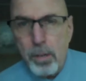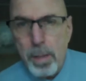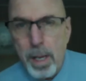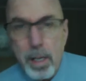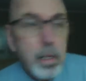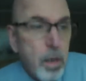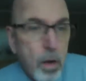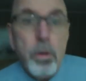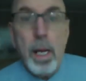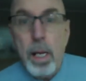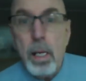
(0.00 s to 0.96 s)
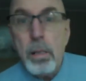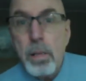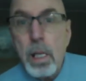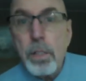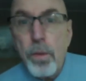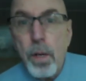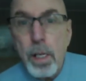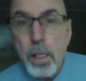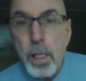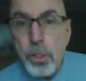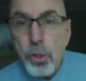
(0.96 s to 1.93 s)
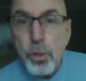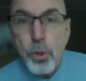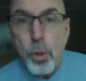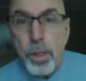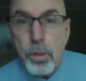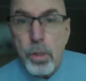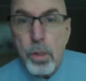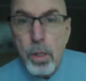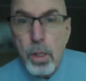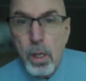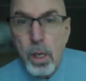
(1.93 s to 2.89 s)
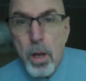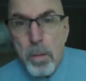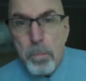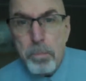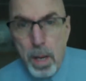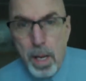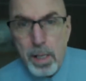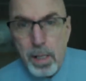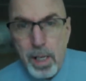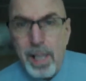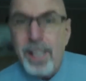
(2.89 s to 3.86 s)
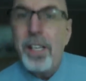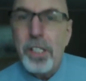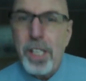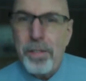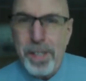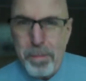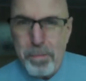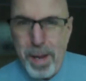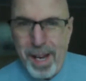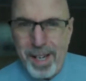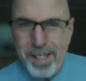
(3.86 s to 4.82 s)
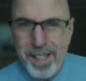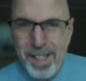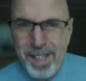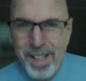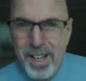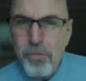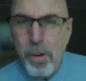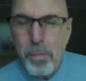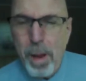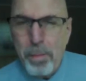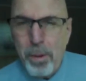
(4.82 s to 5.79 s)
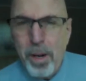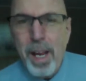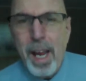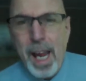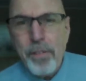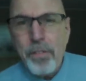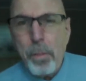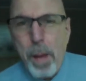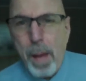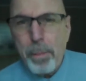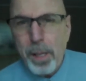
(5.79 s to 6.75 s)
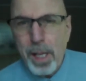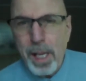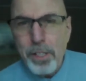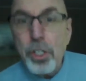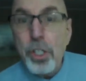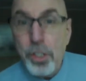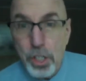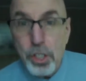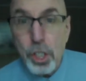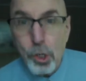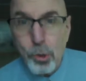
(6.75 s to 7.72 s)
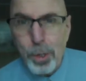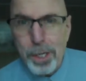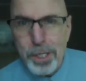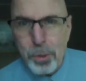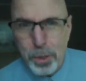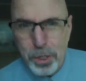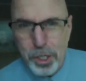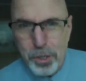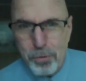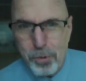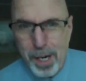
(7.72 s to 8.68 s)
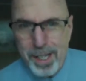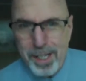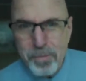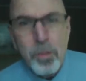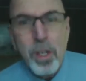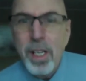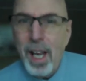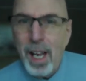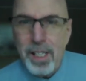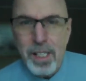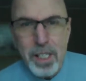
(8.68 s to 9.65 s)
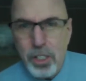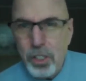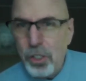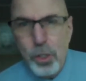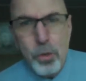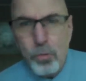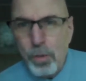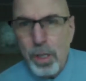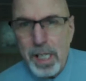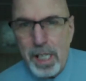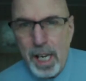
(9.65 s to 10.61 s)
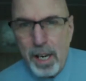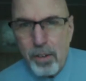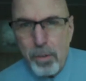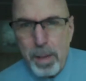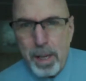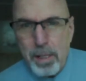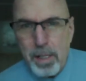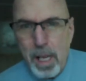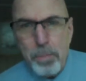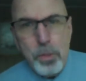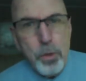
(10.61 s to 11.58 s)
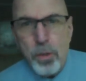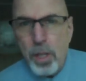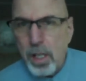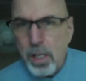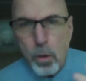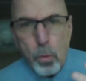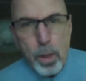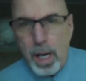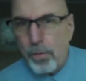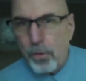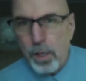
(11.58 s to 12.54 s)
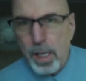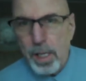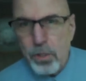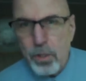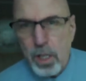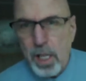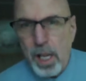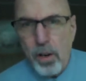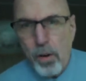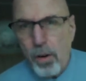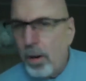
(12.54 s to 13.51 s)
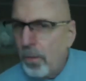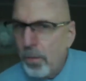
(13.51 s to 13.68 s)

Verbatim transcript: about it, okay, that's fine, that's your choice. But it does have an impact. Remember, half the population disagrees with you, right? and you don't really care about them, you think they're whatever it is that they are,